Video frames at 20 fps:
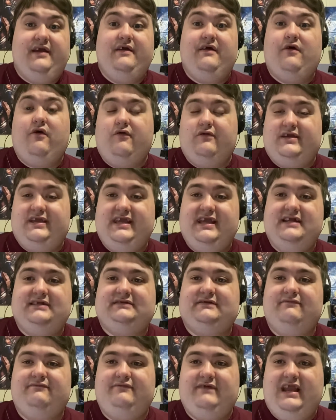All kids
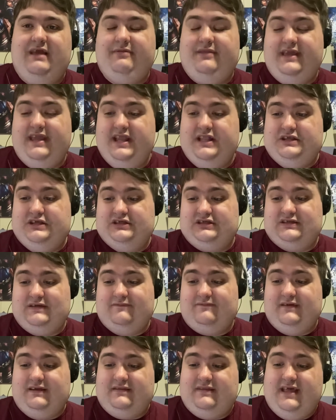and family age and
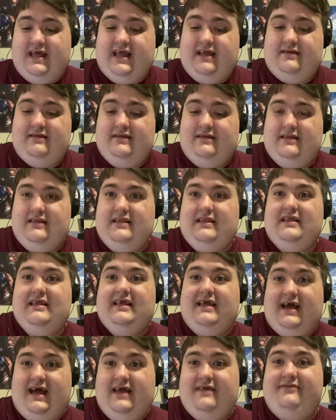stuff like that.
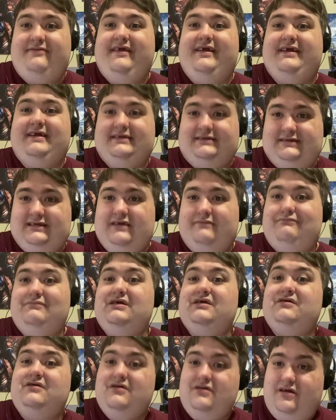I think it's going to be
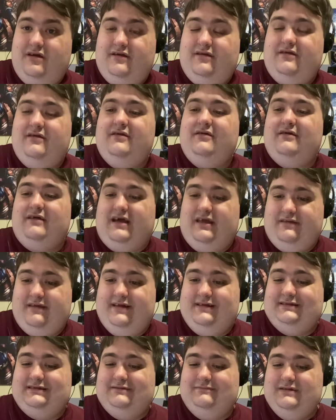good. We'll
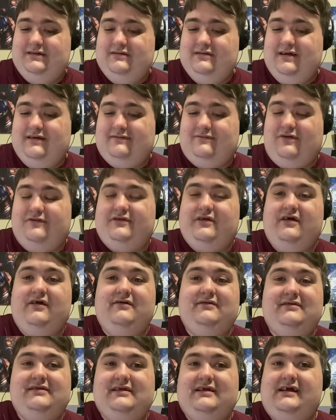have to
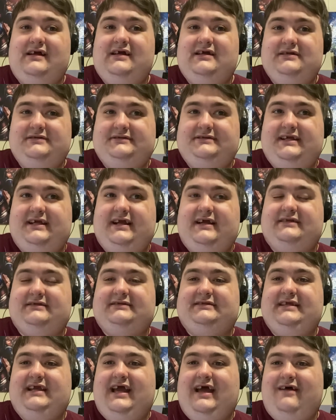check it out,
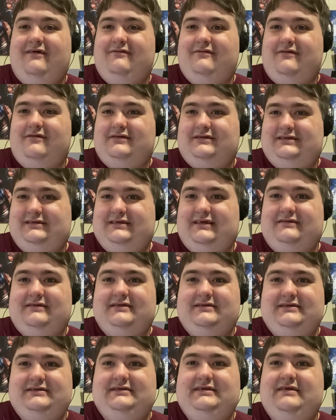see how it looks. I'll have
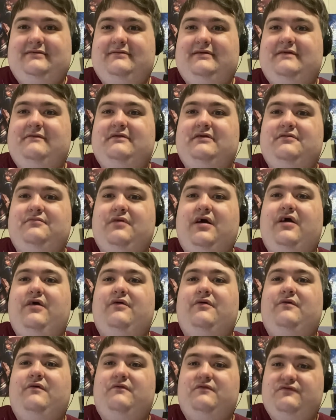to see, give you my
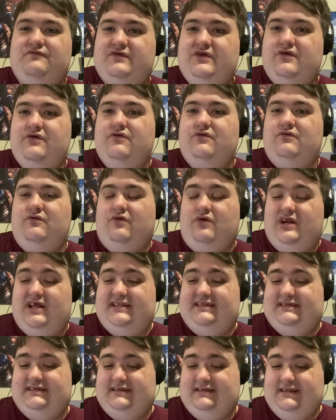review on
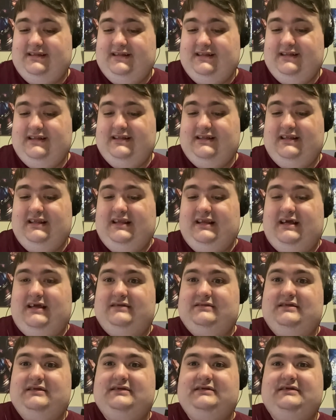it.
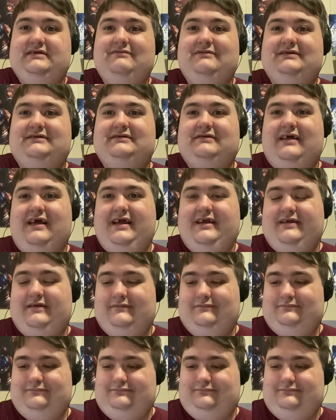Let's see what it's like.